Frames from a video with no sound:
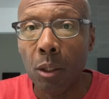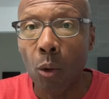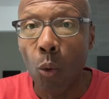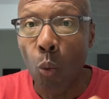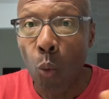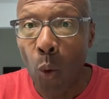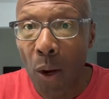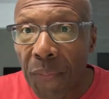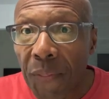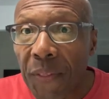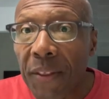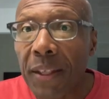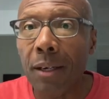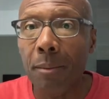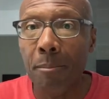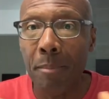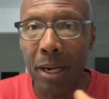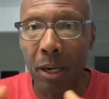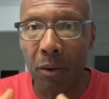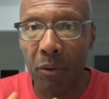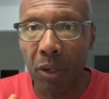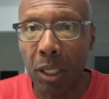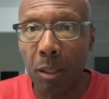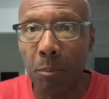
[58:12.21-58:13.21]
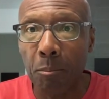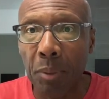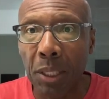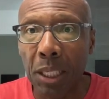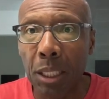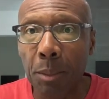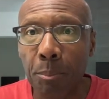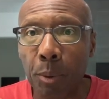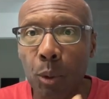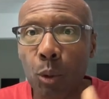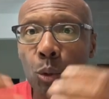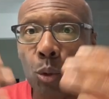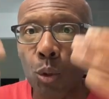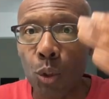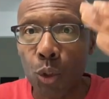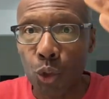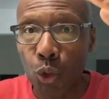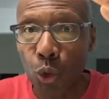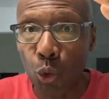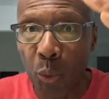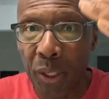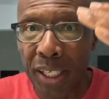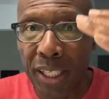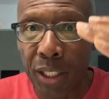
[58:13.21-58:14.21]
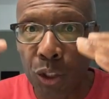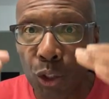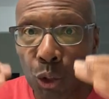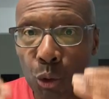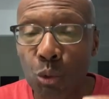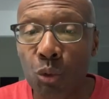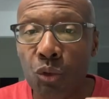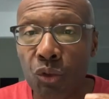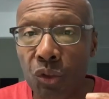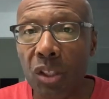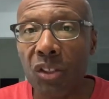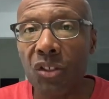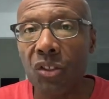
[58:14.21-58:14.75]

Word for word: with the American people to reduce